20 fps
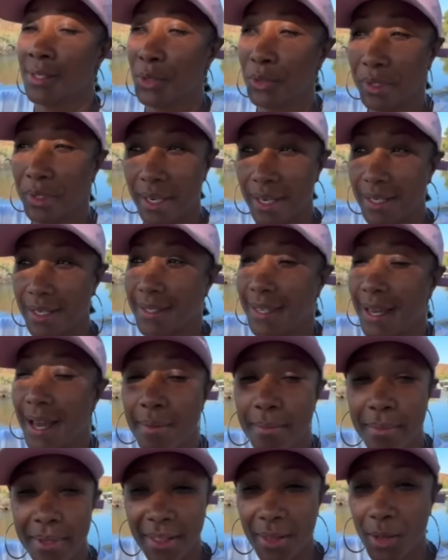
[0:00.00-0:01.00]
So yes,
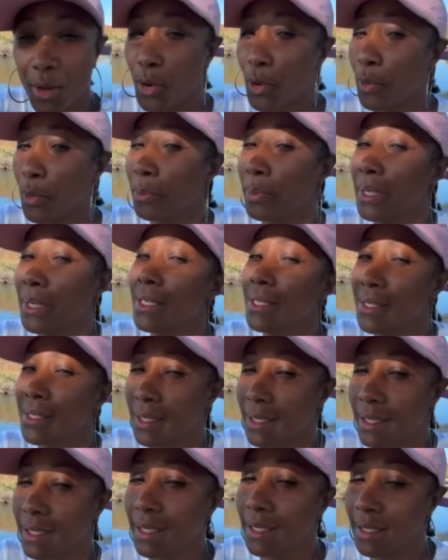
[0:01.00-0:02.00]
I'm in the
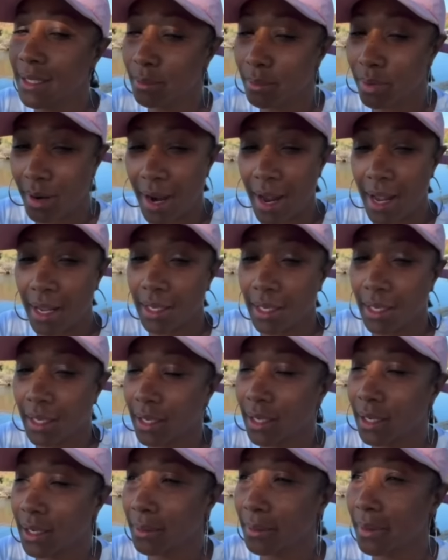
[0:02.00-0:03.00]
obesity bracket.
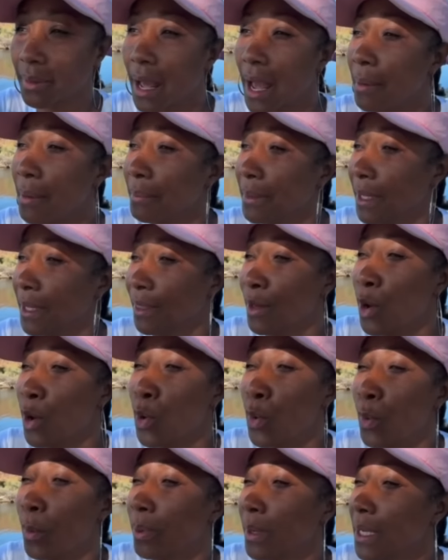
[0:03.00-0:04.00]
I'm in the
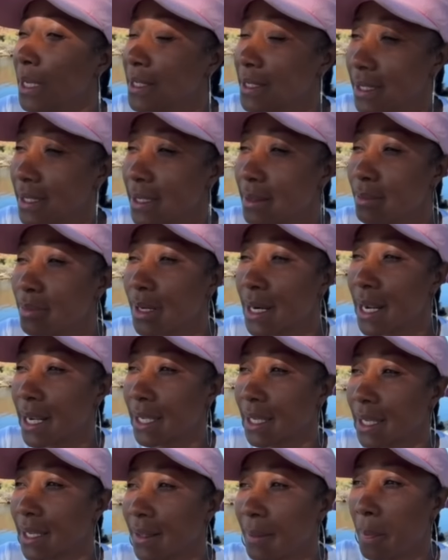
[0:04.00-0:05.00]
obesity
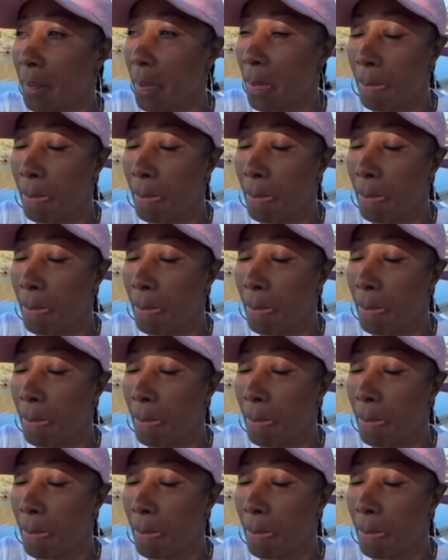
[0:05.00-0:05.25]
bracket.